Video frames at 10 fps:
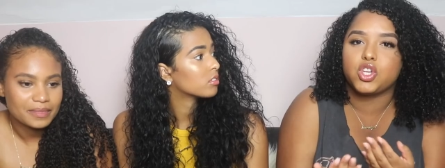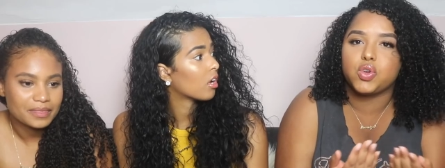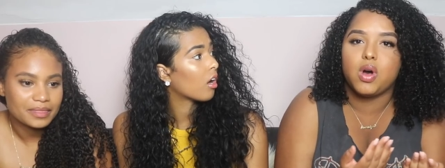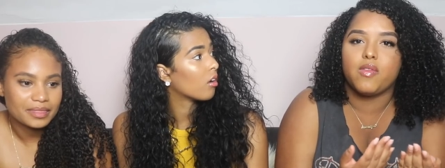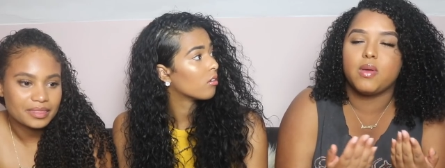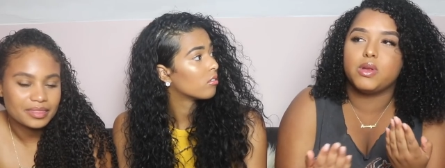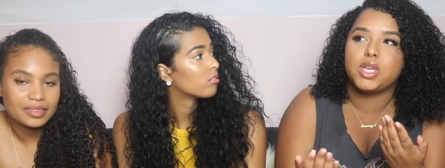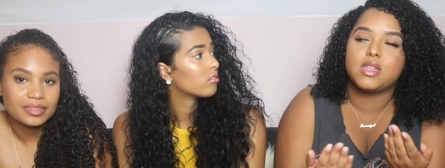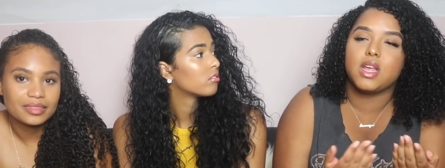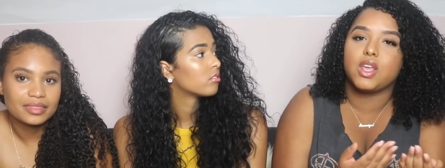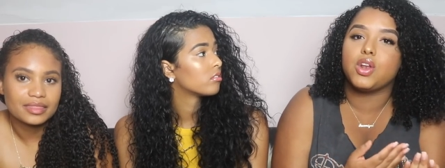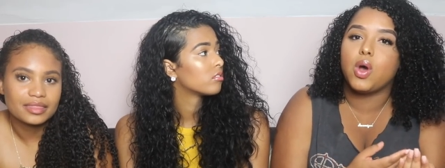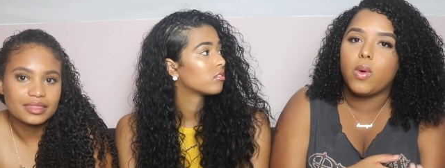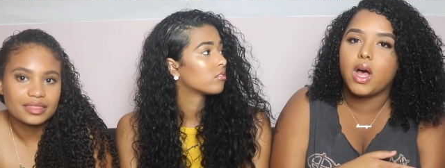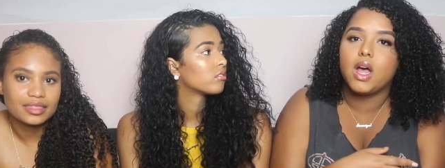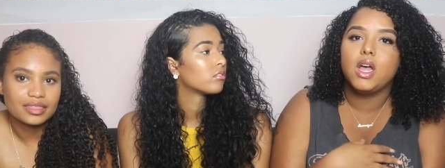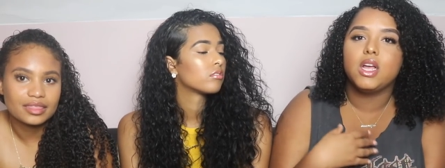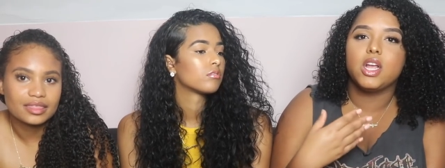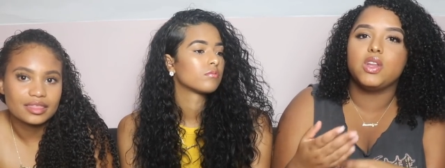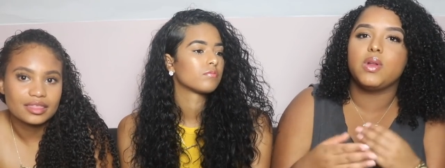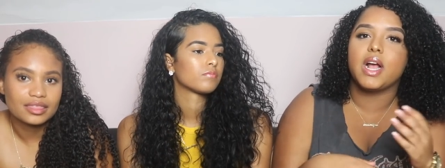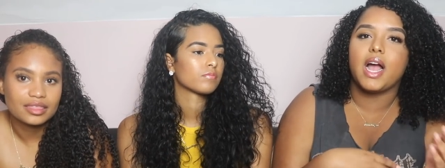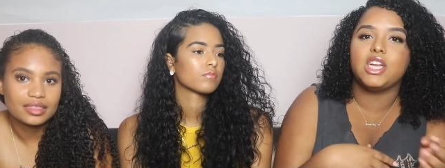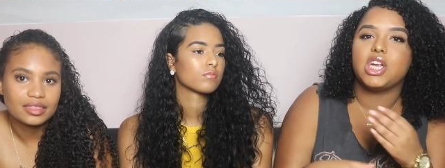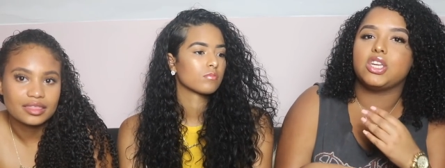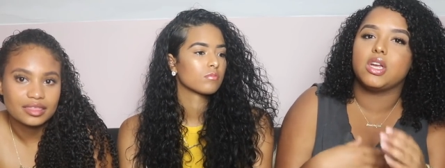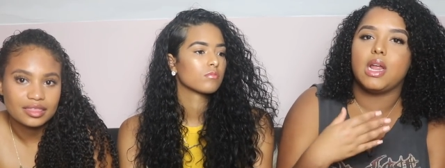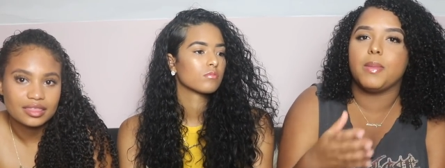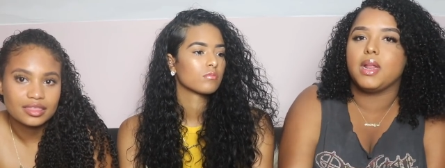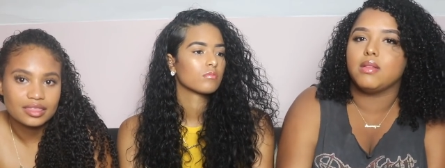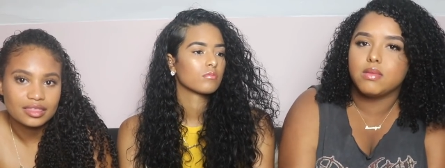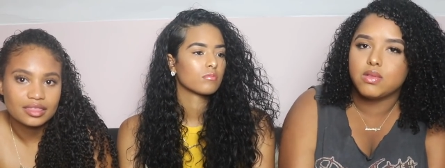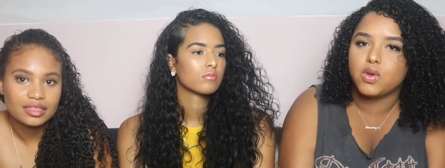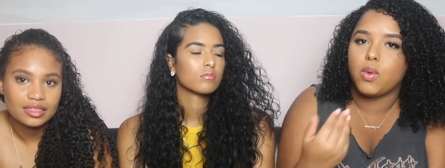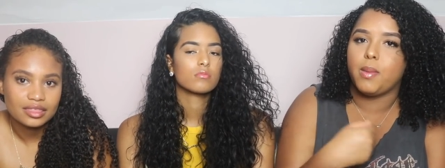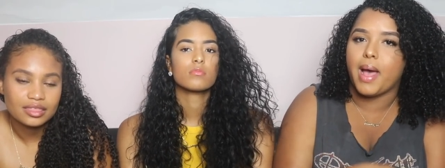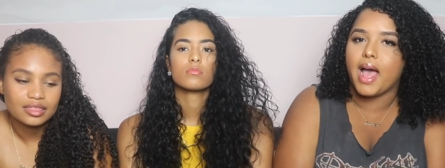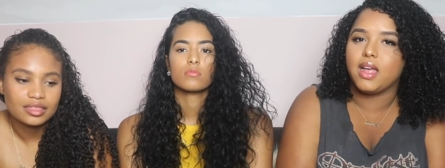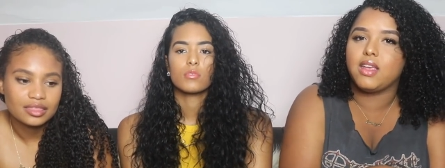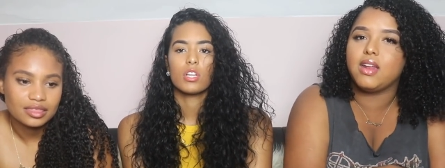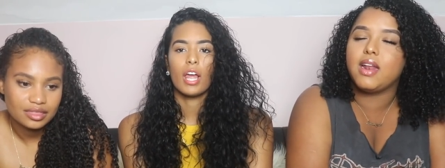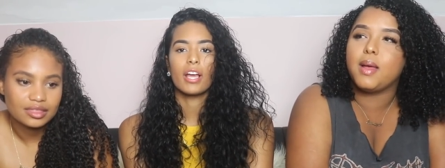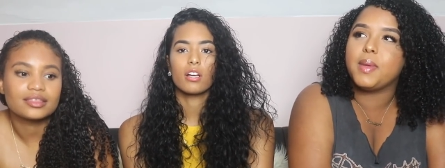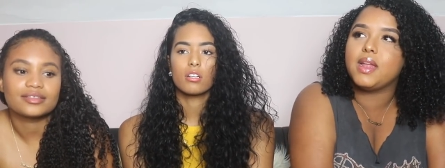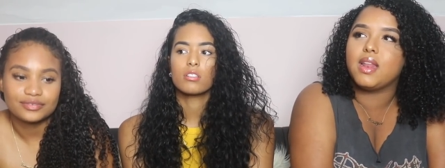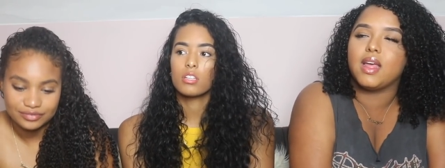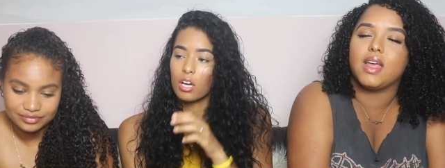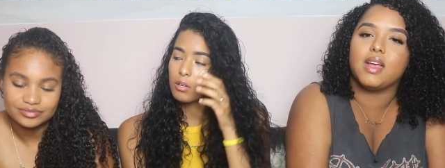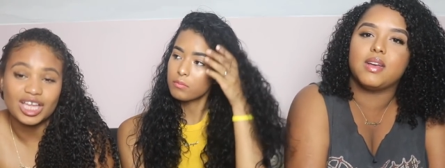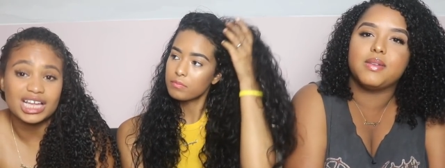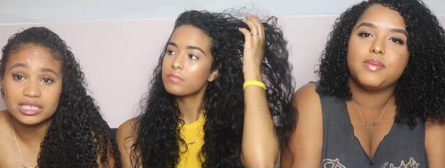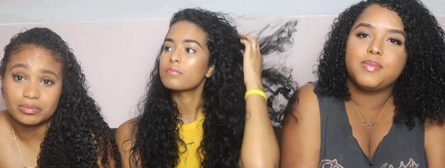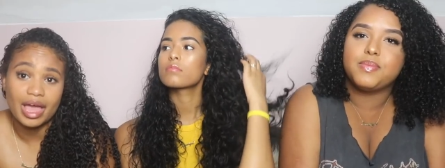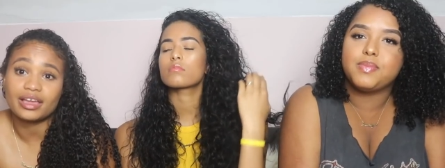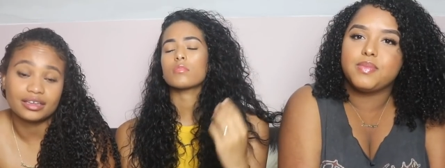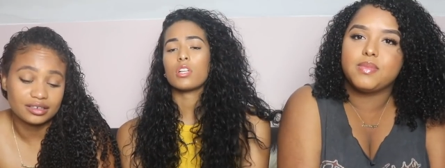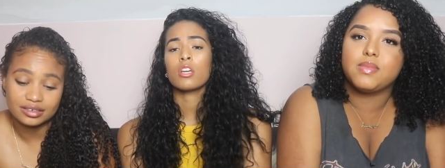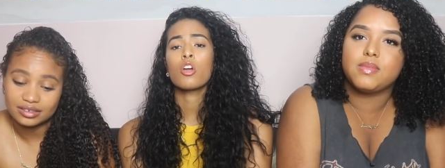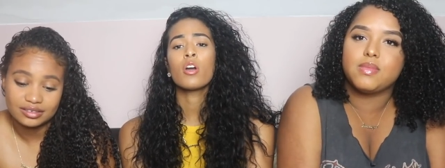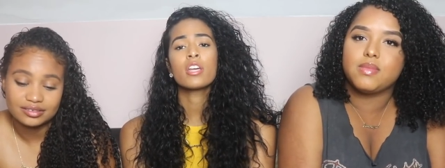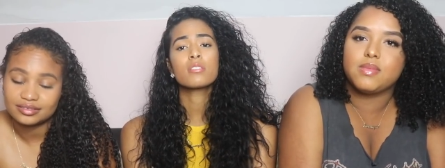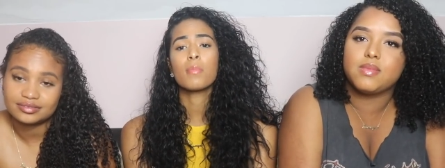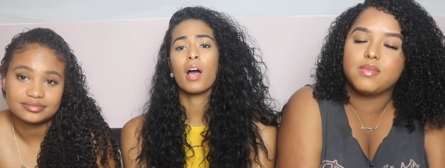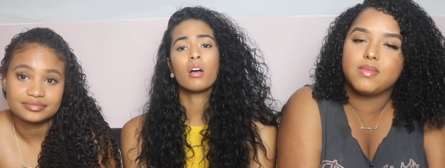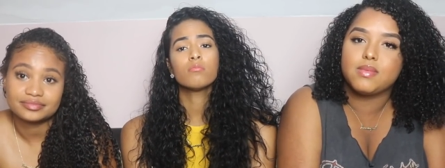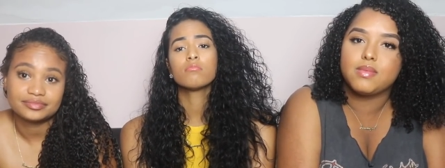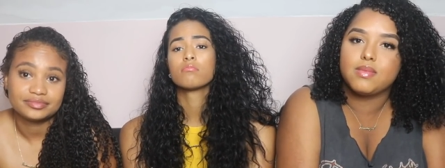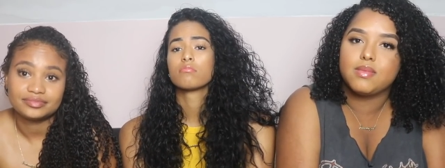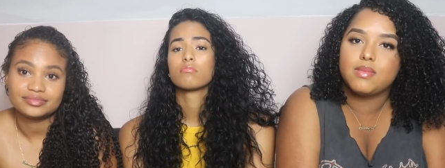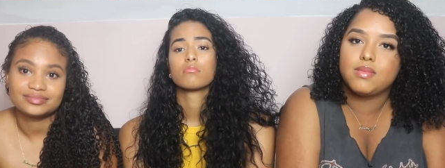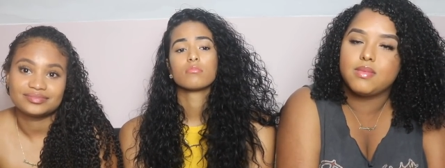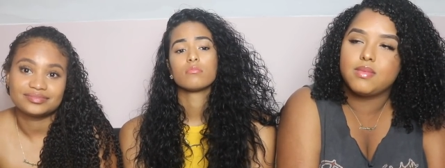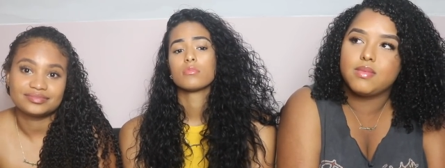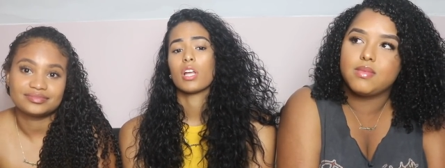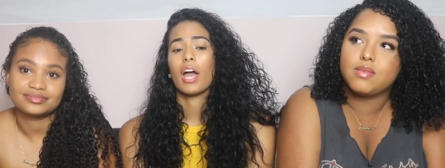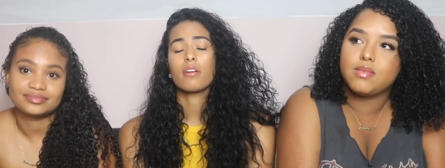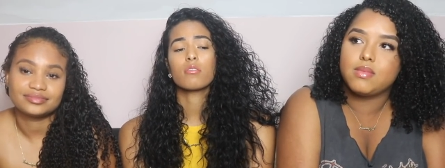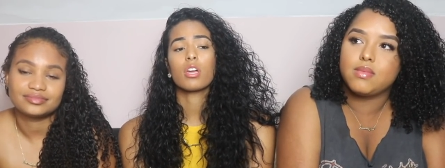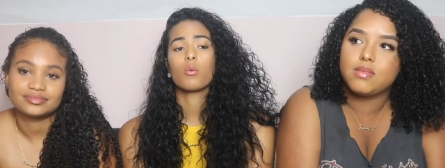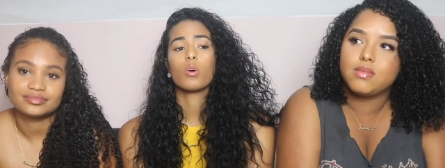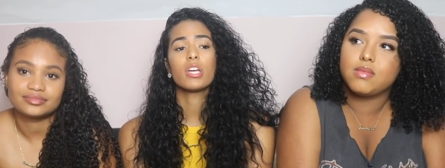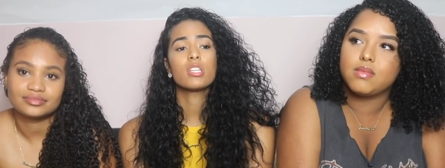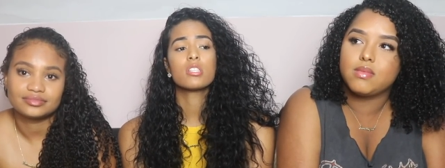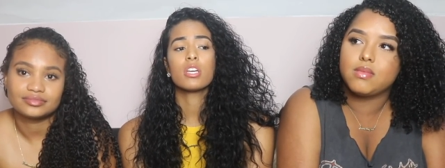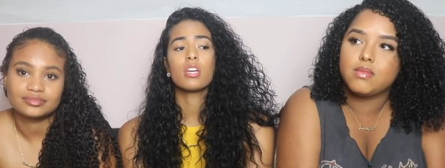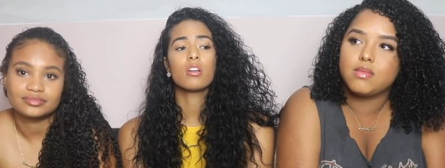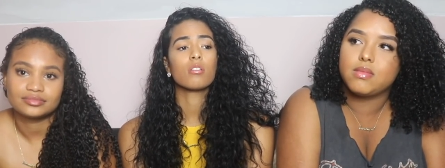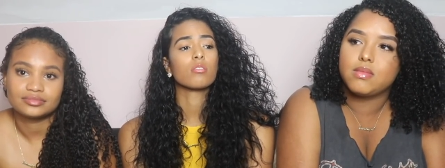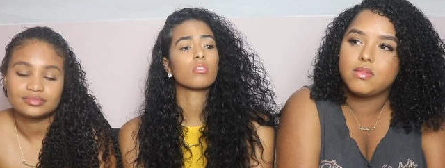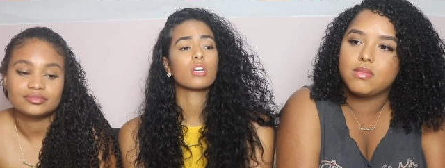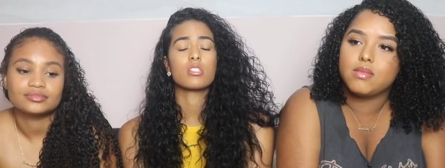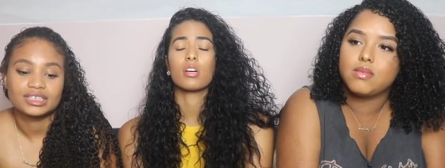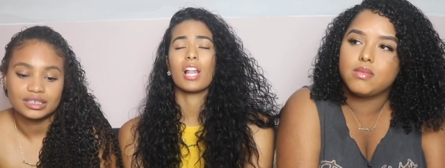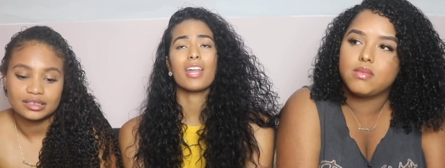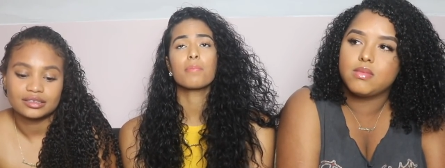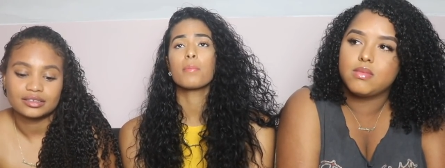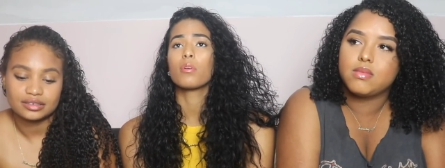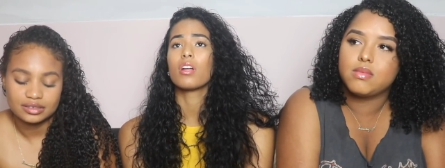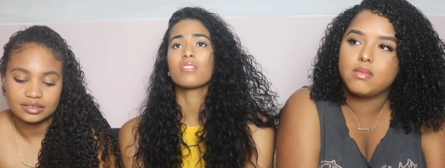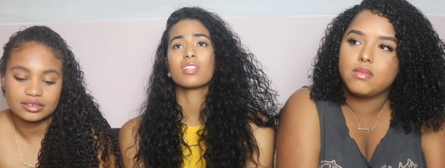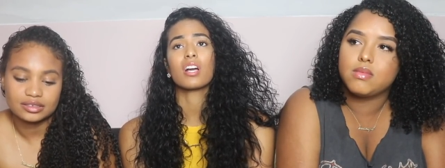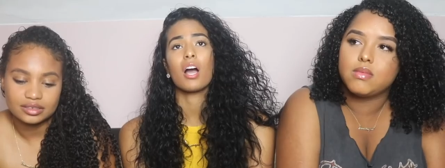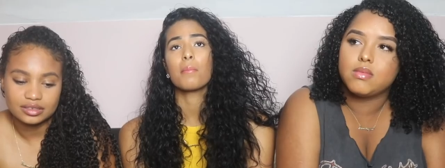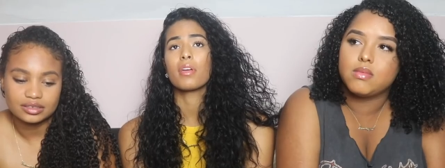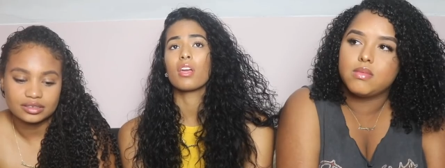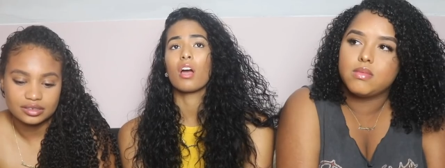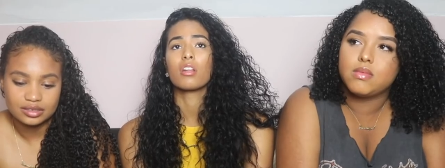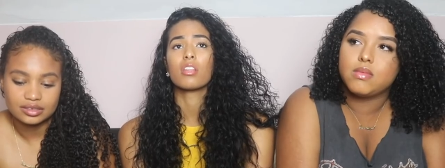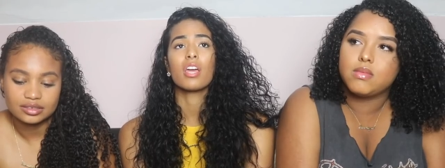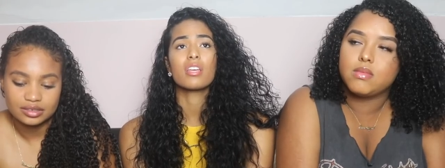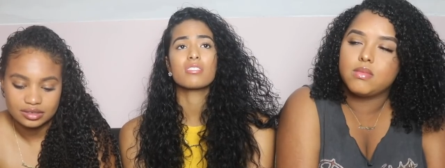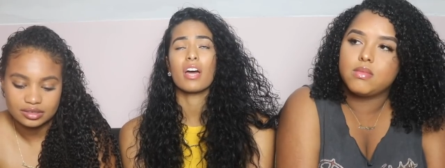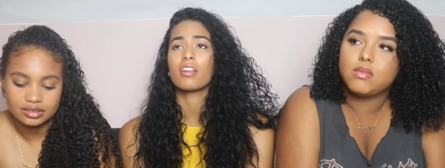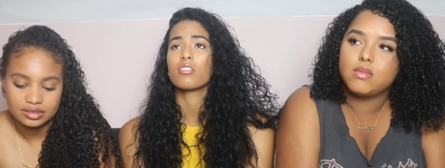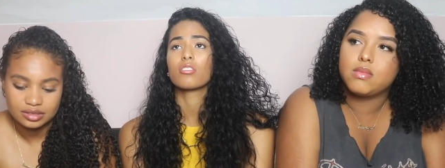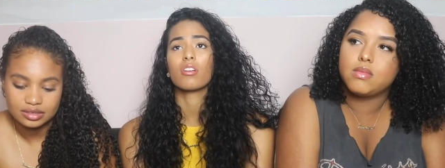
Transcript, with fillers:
Speaker 1: show no. off. It was just like, you know what, you're doing a kind gesture. Let me do one back. You know like, what I mean? Like, yep. that's banging.
Speaker 2: Yo, his mom I don't care what he did, or because a lot of people love to comment on this, that, and the